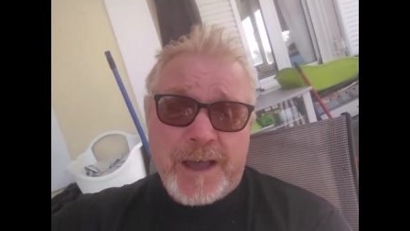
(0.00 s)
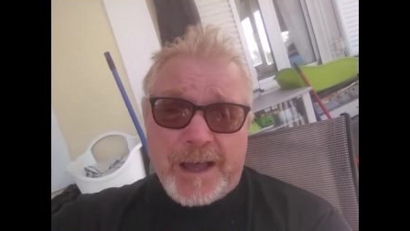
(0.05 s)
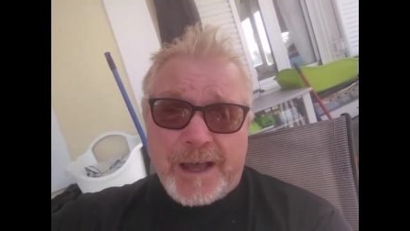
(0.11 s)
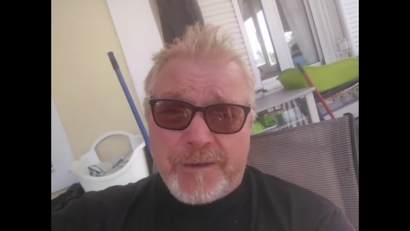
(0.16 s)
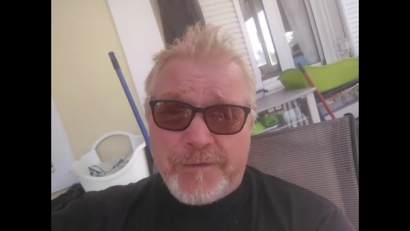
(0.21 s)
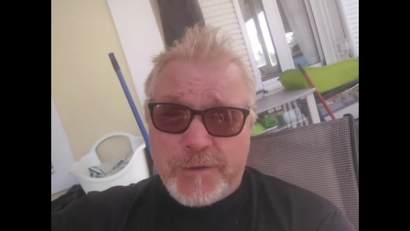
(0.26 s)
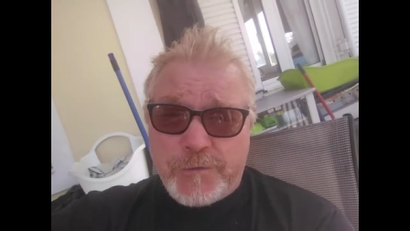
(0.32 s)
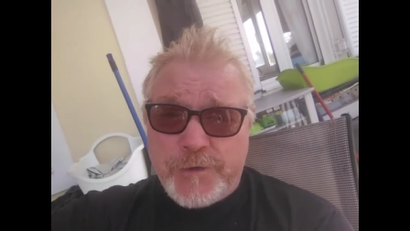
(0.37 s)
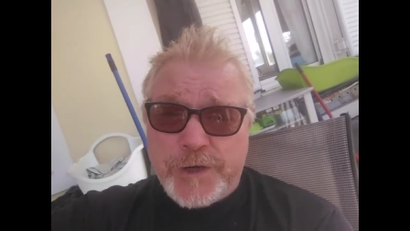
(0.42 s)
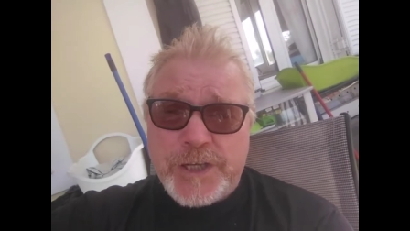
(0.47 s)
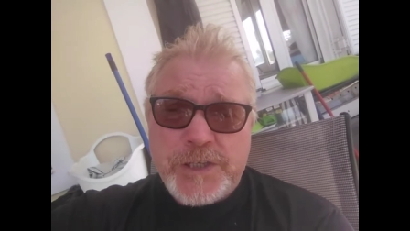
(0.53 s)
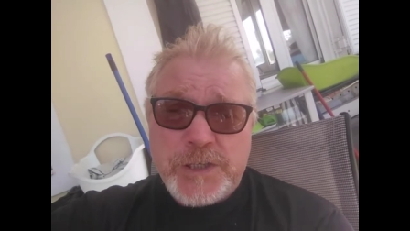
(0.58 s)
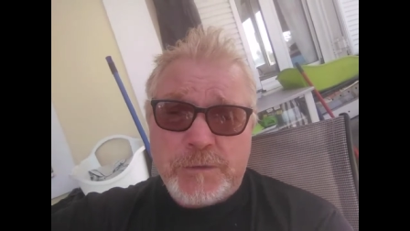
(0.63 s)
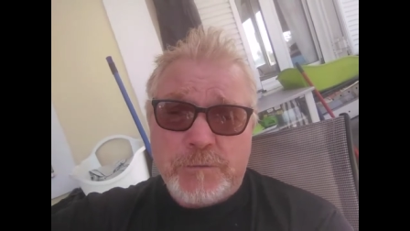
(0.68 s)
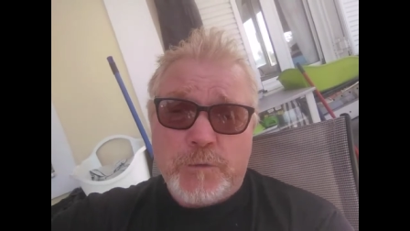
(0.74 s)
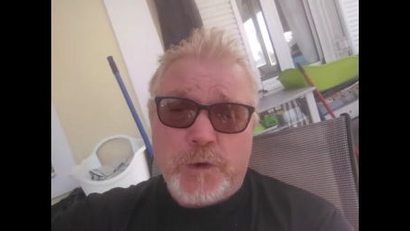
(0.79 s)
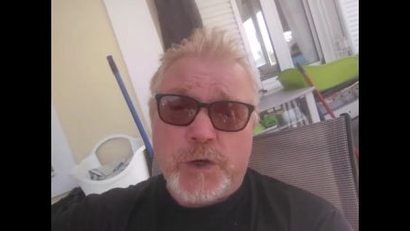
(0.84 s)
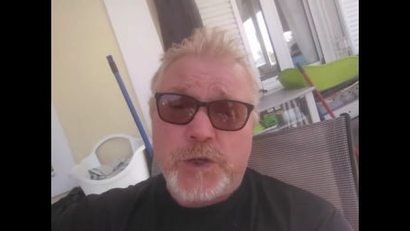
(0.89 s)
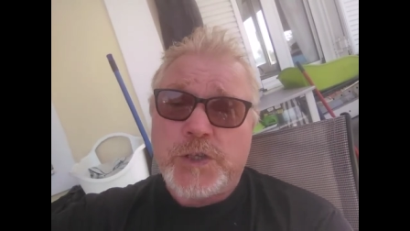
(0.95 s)
And the
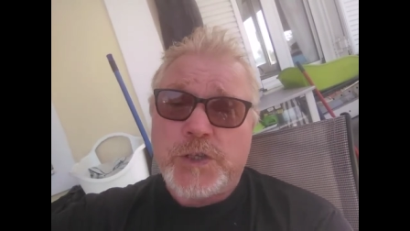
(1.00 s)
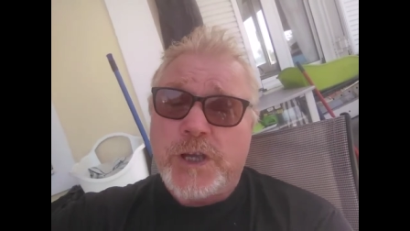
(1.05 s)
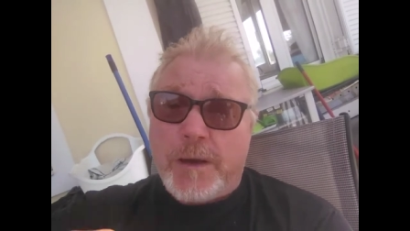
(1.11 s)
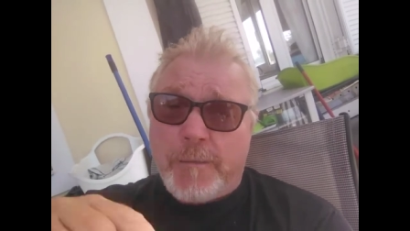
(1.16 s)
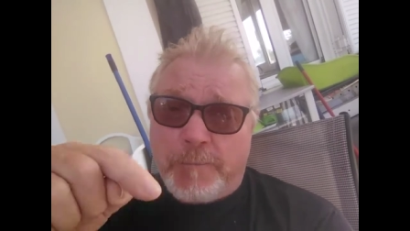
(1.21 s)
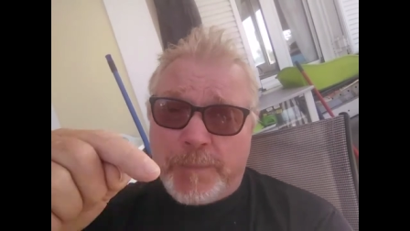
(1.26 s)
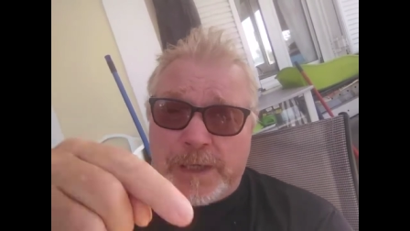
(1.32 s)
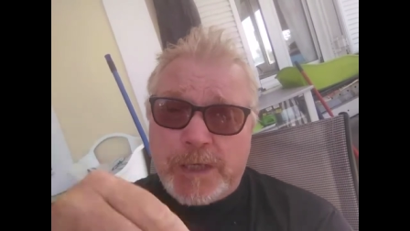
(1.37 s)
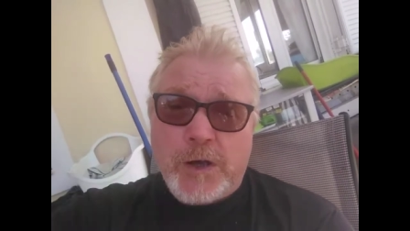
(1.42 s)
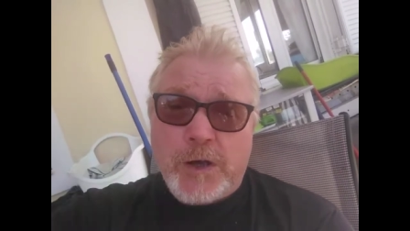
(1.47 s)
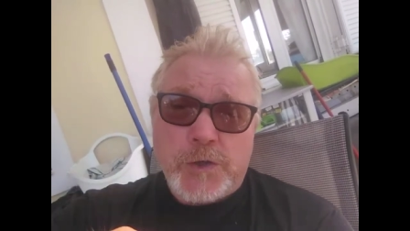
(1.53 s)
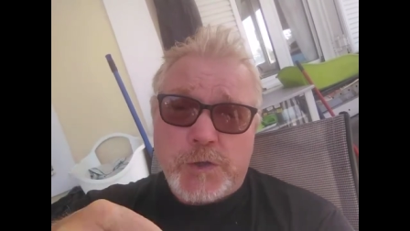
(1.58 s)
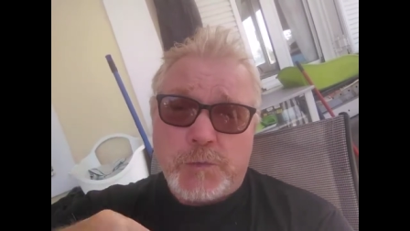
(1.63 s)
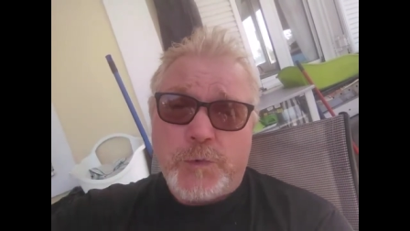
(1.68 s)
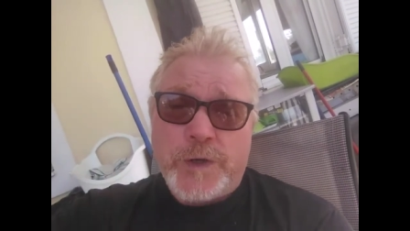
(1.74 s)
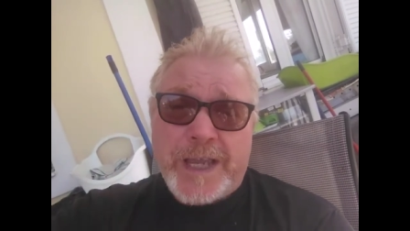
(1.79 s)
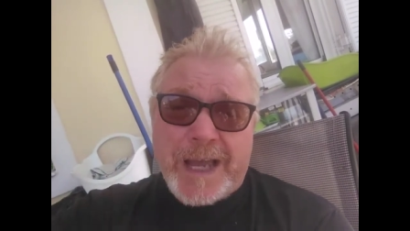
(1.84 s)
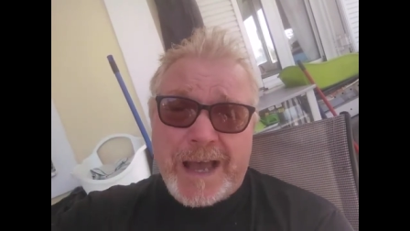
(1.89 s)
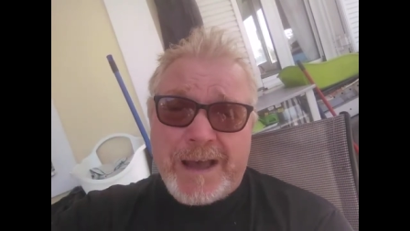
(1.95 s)
reason was
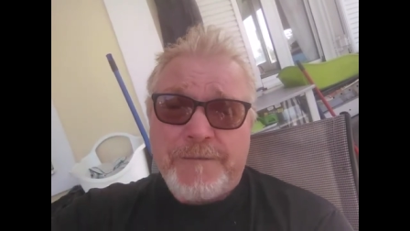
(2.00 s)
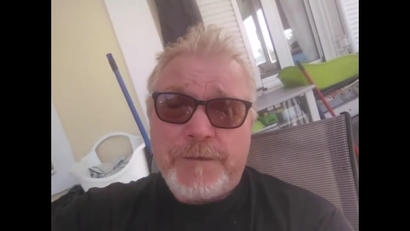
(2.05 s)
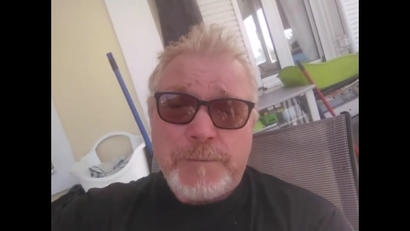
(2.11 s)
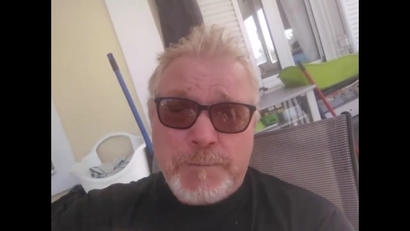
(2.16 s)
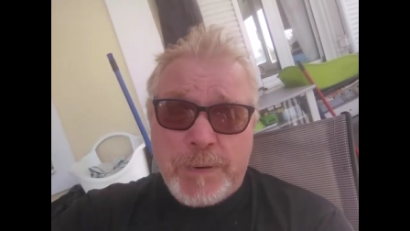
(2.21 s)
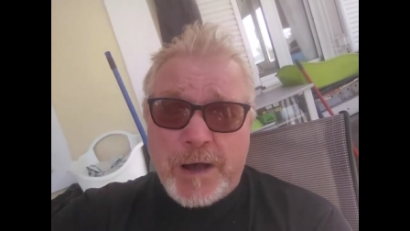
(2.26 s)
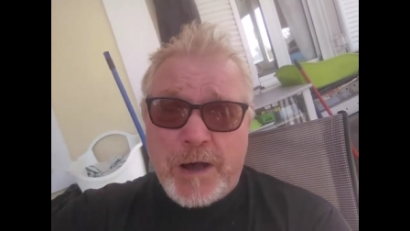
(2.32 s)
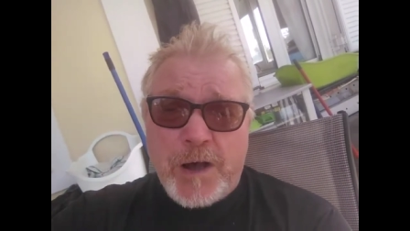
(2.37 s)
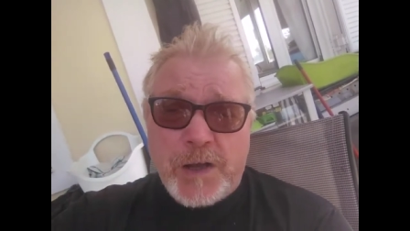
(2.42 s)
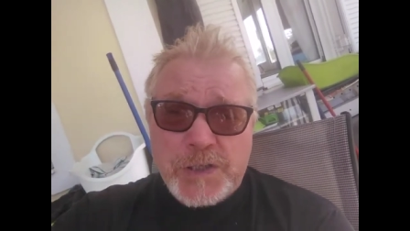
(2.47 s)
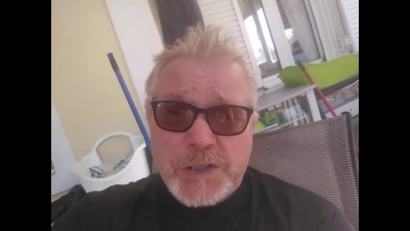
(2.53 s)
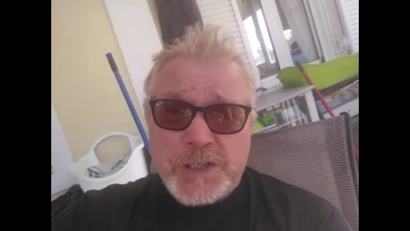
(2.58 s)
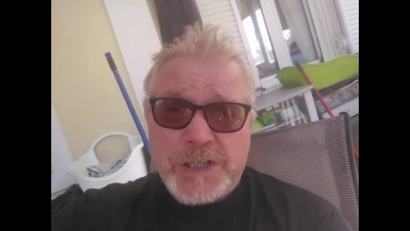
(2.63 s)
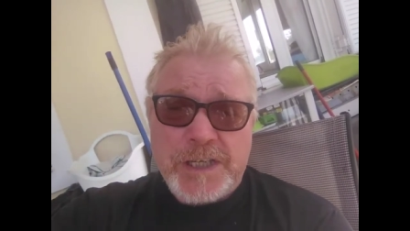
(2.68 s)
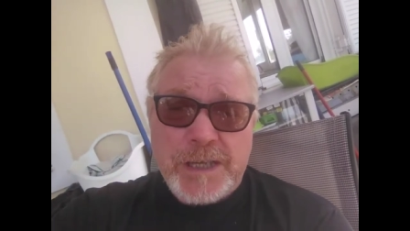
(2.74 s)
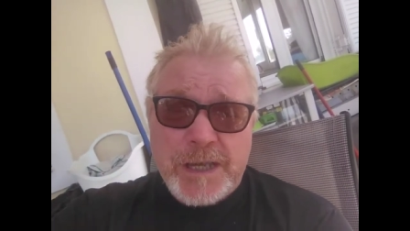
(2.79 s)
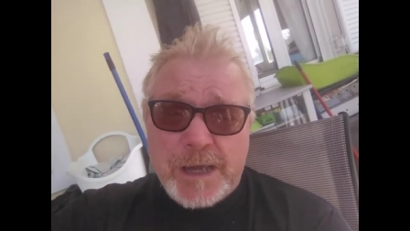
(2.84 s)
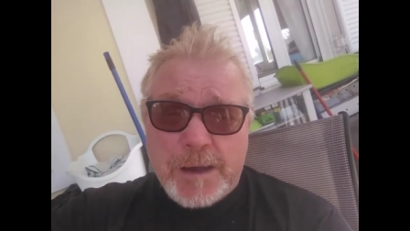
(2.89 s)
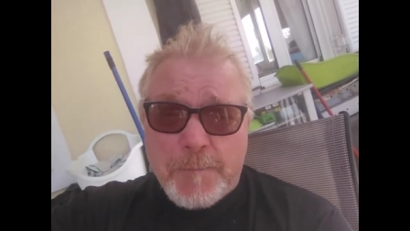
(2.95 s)
because we have a
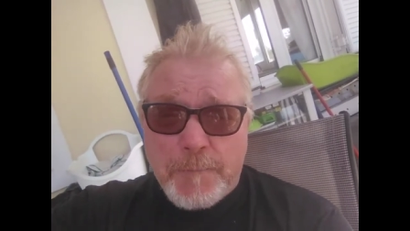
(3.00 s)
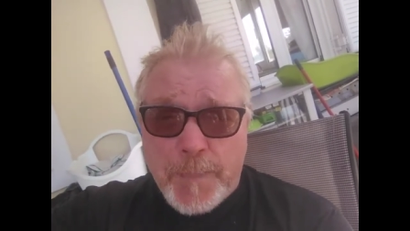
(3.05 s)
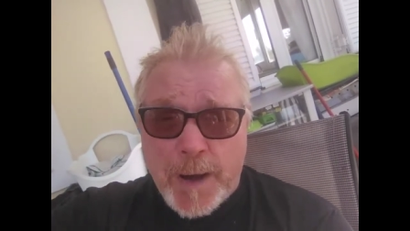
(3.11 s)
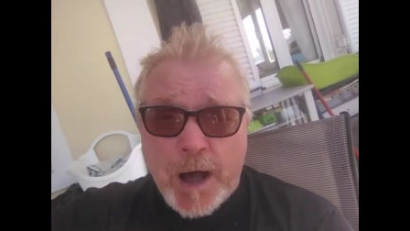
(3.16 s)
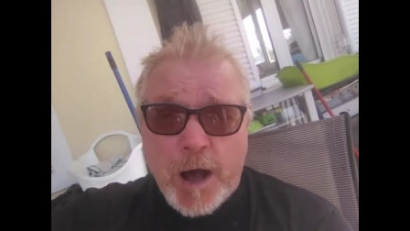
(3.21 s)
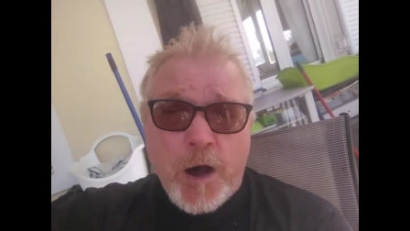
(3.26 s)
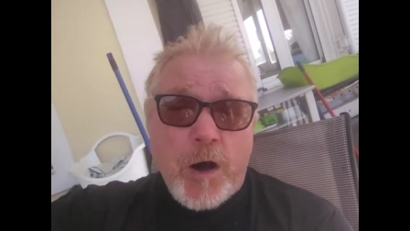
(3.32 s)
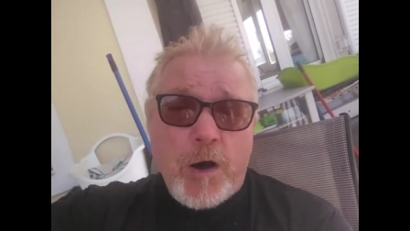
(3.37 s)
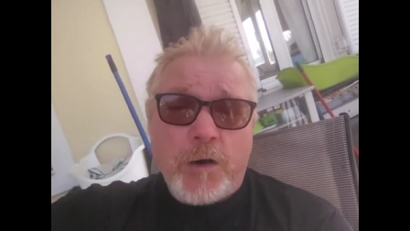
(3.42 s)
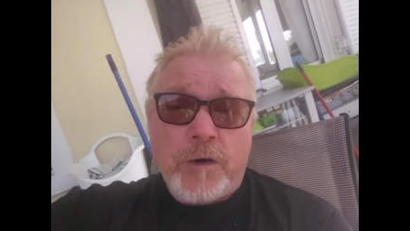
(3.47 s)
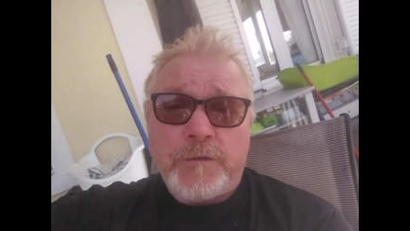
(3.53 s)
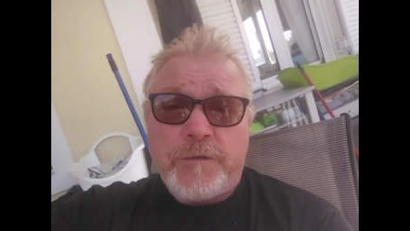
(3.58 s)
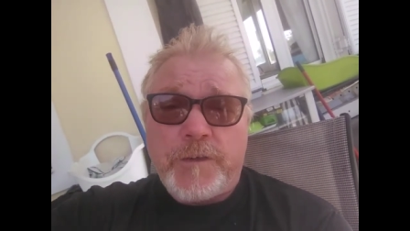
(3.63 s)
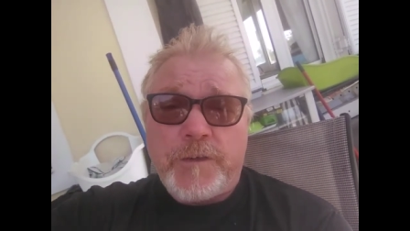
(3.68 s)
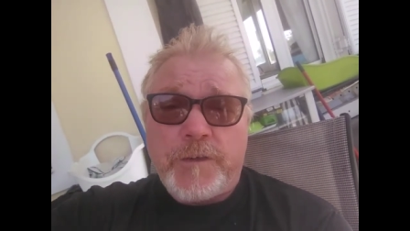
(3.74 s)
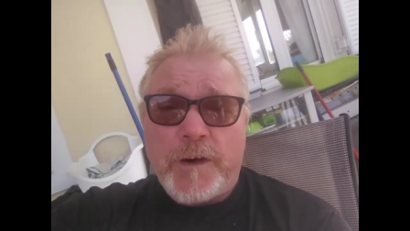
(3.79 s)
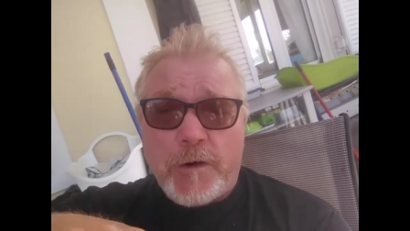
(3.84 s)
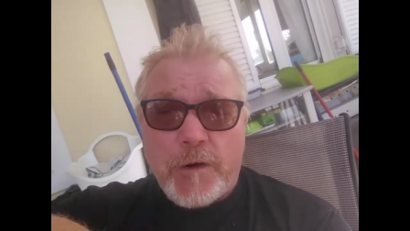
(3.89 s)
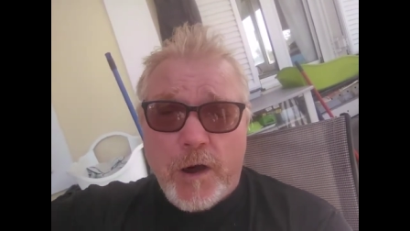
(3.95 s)
party part
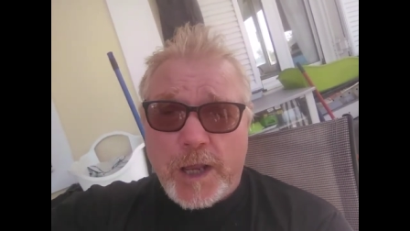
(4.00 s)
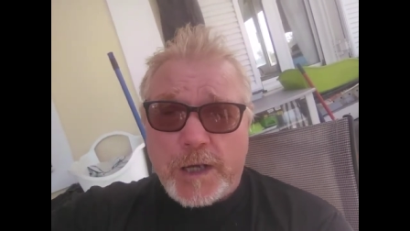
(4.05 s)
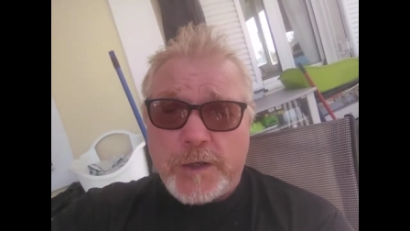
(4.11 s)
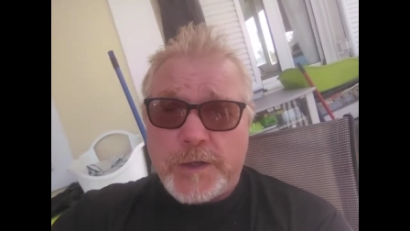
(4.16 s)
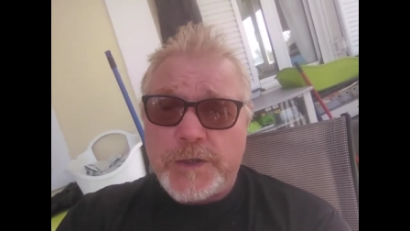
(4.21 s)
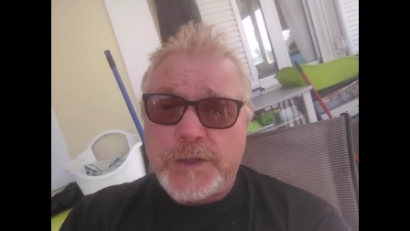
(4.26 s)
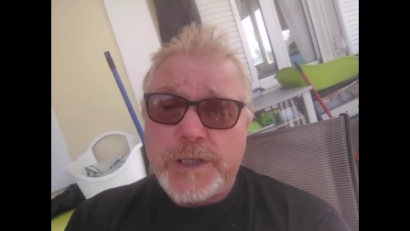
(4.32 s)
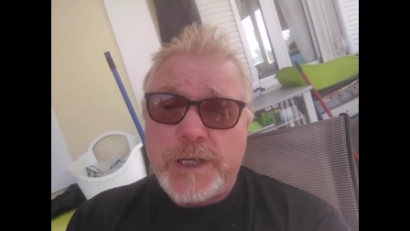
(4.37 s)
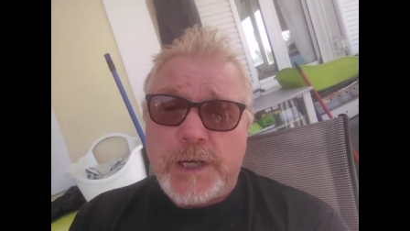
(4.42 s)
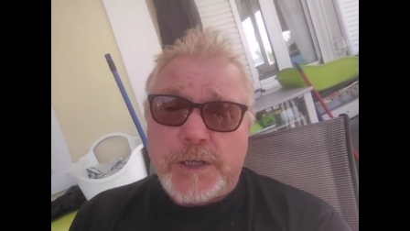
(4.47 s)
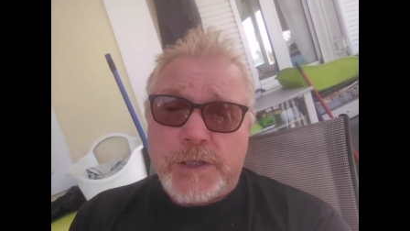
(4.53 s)
of our island.